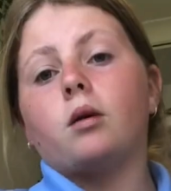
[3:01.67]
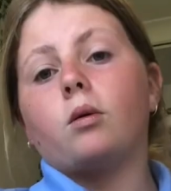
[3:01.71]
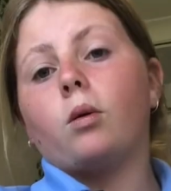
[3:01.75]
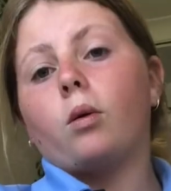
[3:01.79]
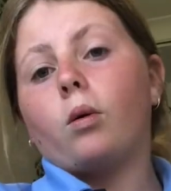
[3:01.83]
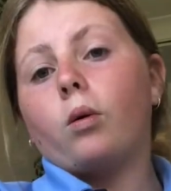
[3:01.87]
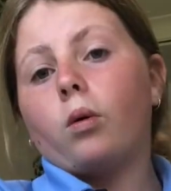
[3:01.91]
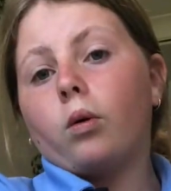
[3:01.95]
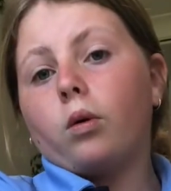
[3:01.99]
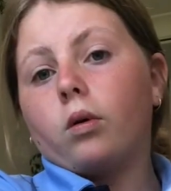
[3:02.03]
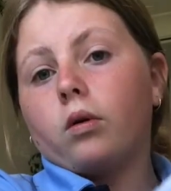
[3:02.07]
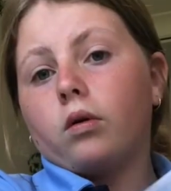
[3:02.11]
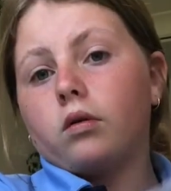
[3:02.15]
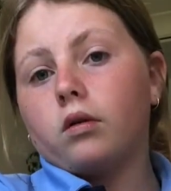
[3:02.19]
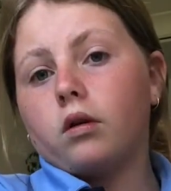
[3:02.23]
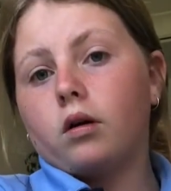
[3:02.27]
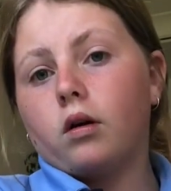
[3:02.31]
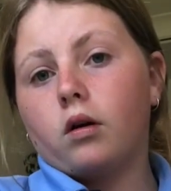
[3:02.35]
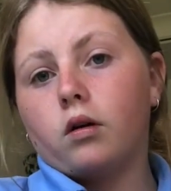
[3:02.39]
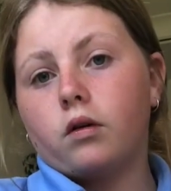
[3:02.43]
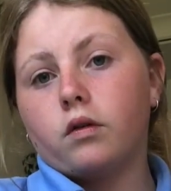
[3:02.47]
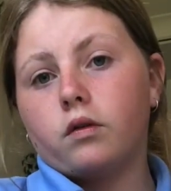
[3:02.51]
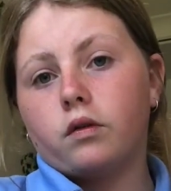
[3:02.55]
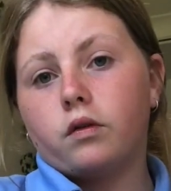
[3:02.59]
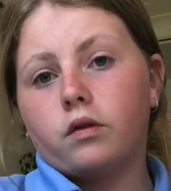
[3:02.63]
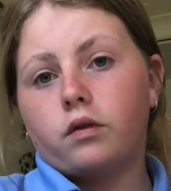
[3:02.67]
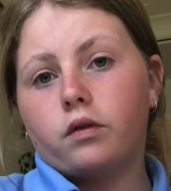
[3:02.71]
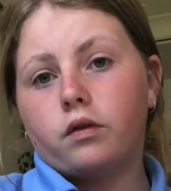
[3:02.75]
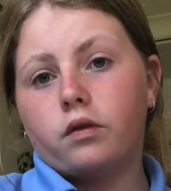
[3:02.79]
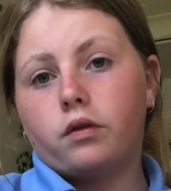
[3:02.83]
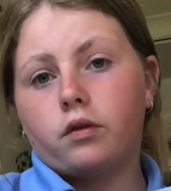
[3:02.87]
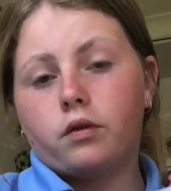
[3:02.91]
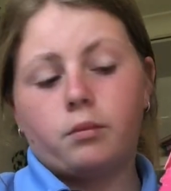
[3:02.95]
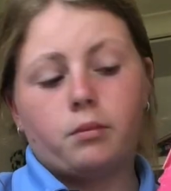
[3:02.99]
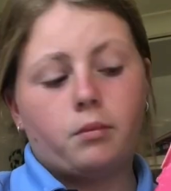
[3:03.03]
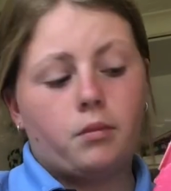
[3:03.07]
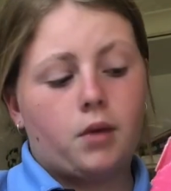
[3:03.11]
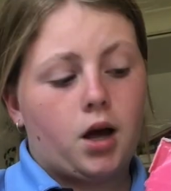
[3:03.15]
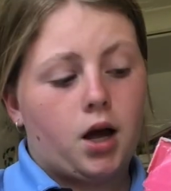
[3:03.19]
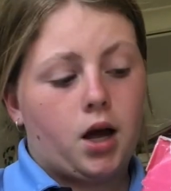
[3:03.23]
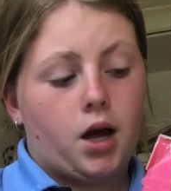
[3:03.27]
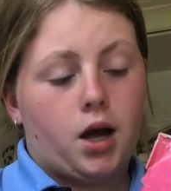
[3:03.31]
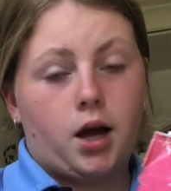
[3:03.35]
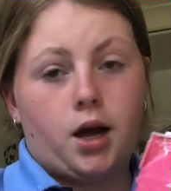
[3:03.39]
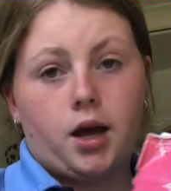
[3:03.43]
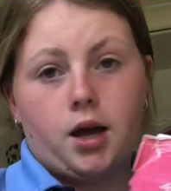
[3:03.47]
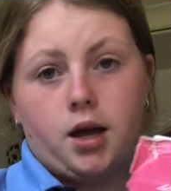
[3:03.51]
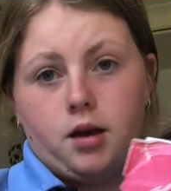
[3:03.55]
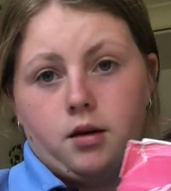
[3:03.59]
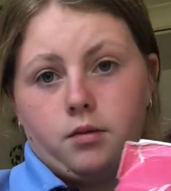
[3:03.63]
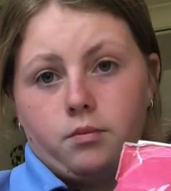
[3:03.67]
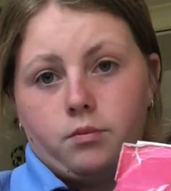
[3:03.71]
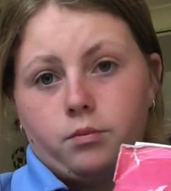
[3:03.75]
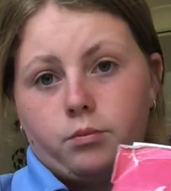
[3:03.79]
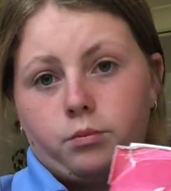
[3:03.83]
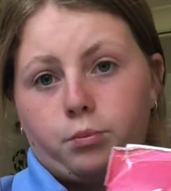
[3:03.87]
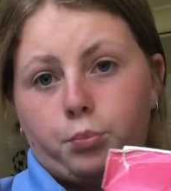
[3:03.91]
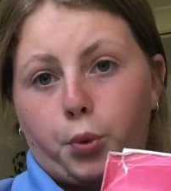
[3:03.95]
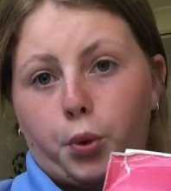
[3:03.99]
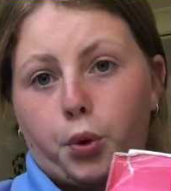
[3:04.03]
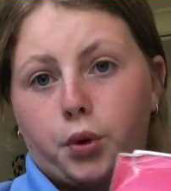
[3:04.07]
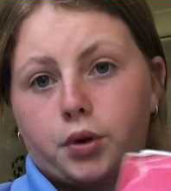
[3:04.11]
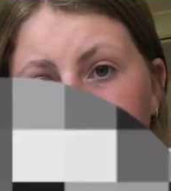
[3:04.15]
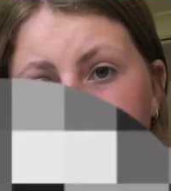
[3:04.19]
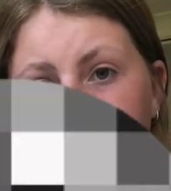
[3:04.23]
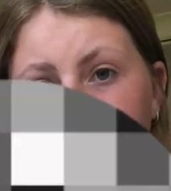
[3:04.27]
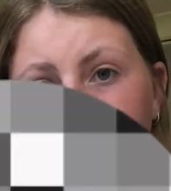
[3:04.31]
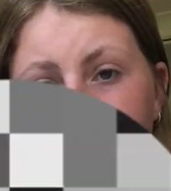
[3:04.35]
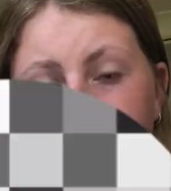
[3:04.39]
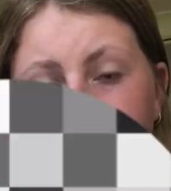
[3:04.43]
and all of my books.